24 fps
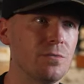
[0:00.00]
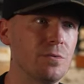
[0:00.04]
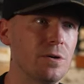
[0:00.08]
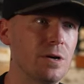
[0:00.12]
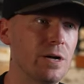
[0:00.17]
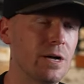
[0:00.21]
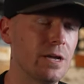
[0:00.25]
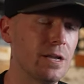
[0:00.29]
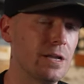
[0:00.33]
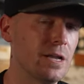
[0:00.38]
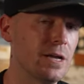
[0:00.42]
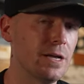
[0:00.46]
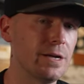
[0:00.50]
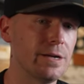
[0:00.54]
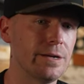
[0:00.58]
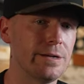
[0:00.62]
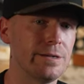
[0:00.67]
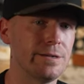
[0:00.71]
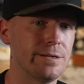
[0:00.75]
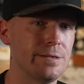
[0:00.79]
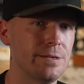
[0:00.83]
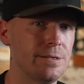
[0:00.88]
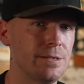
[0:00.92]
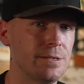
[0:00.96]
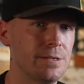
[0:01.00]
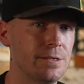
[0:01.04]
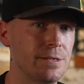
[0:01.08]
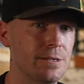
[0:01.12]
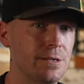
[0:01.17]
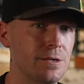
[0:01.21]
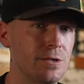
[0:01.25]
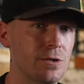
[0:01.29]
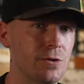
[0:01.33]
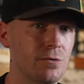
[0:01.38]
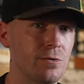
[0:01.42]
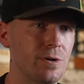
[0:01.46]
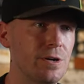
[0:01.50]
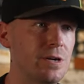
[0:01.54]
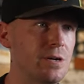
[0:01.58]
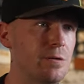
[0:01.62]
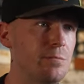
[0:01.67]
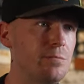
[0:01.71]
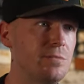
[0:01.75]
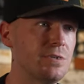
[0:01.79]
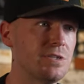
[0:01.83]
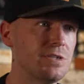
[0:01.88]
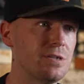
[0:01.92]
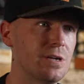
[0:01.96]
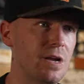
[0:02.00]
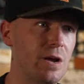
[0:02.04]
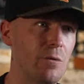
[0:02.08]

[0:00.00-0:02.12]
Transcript: Well, I like creams.